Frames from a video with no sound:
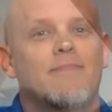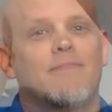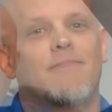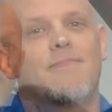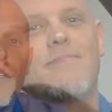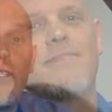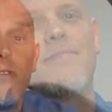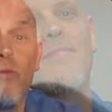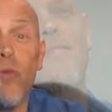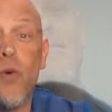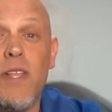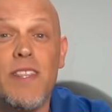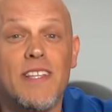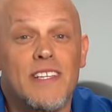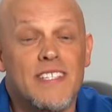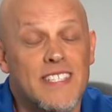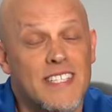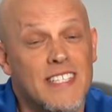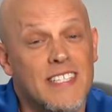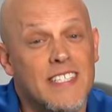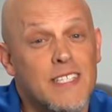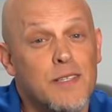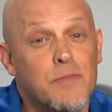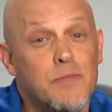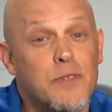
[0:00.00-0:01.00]
which when the
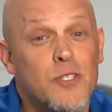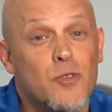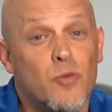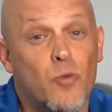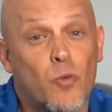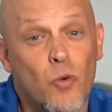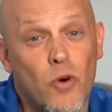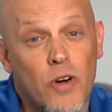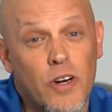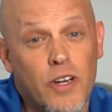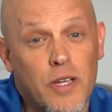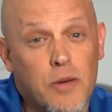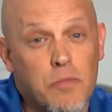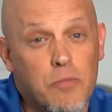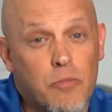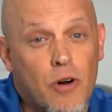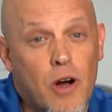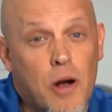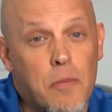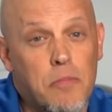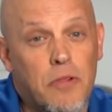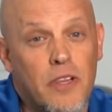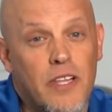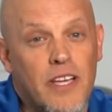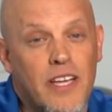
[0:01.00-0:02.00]
system is working
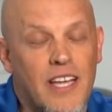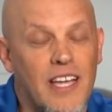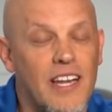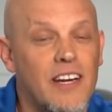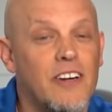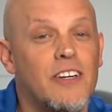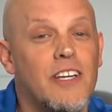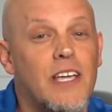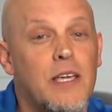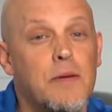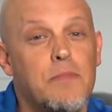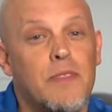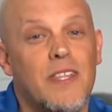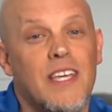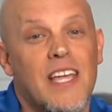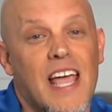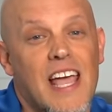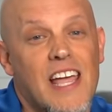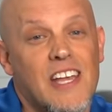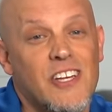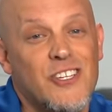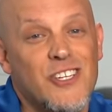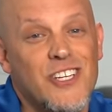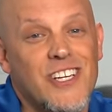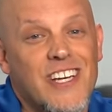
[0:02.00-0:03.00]
properly, it'll keep the
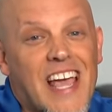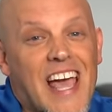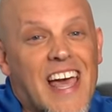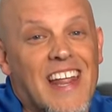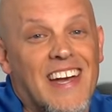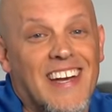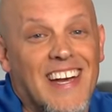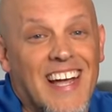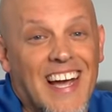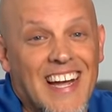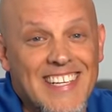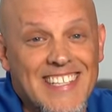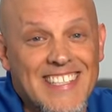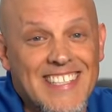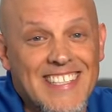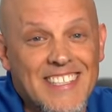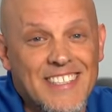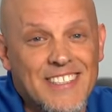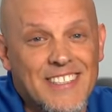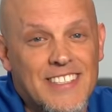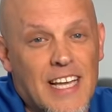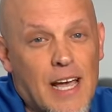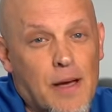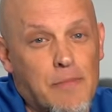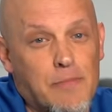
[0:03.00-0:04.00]
engine at an ideal
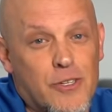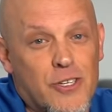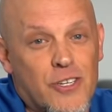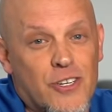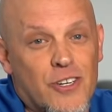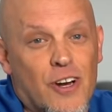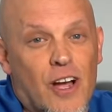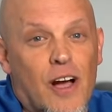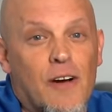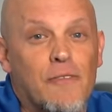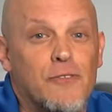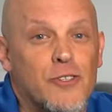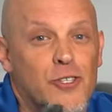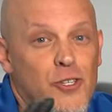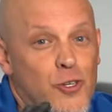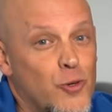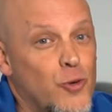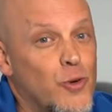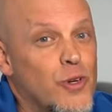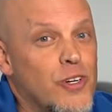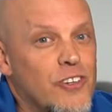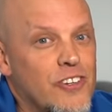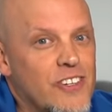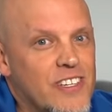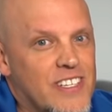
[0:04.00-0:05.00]
temperature of
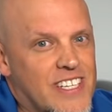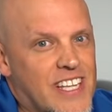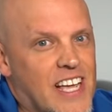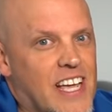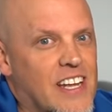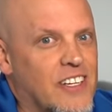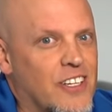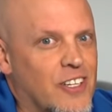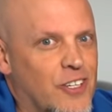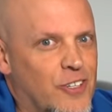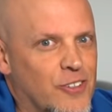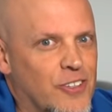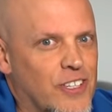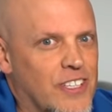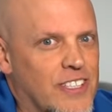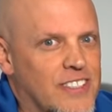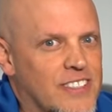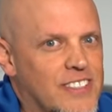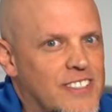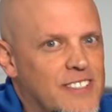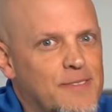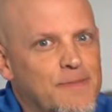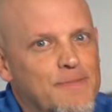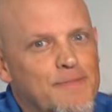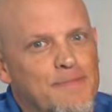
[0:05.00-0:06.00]
210
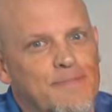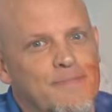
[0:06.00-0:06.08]
degrees.